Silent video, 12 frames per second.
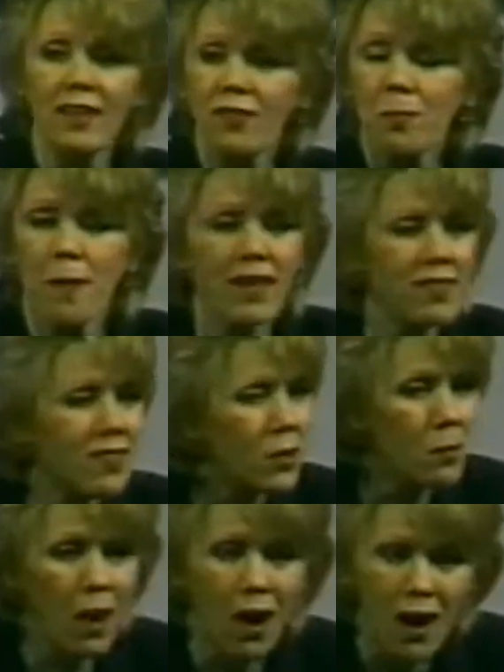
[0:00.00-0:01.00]
is messing
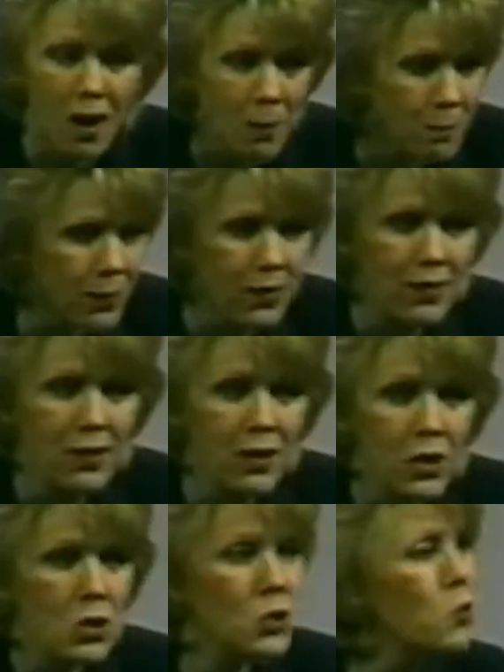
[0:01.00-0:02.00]
them up.
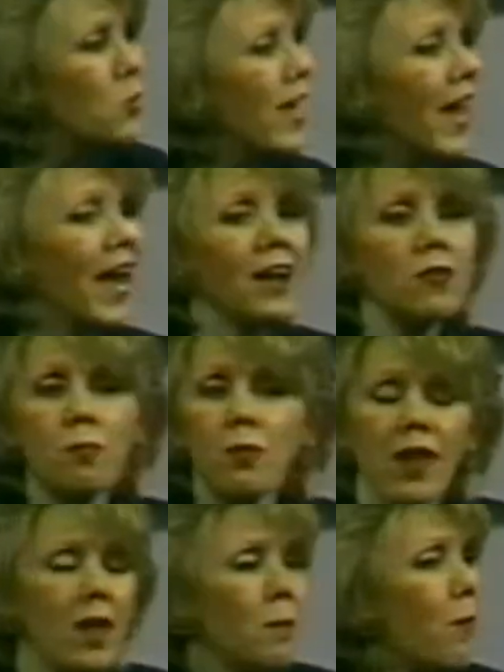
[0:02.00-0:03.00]
You can't
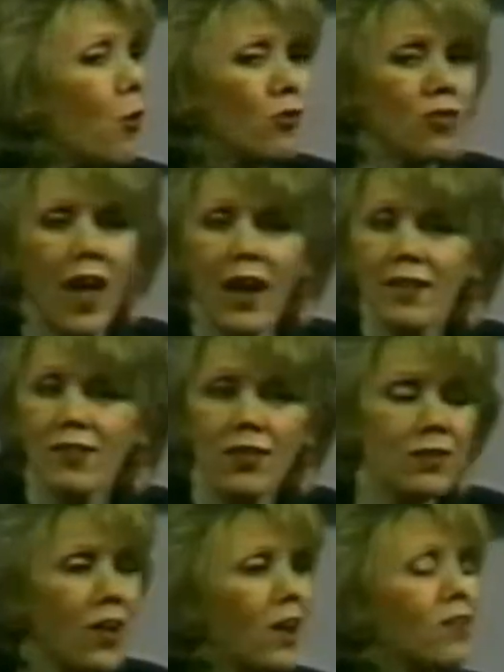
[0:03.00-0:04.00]
play both sides of
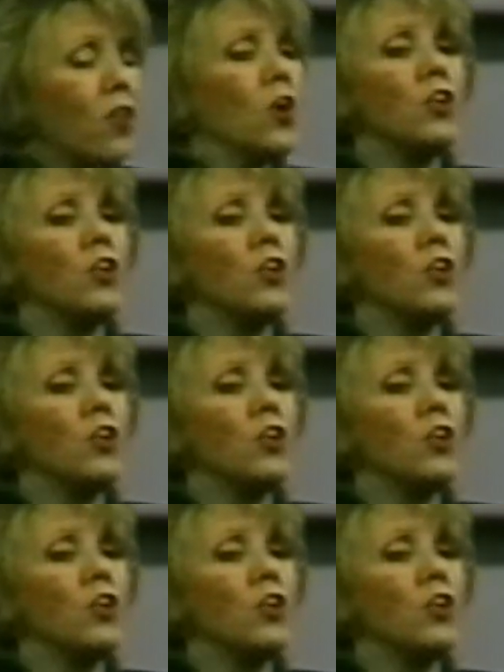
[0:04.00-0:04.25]
the dice.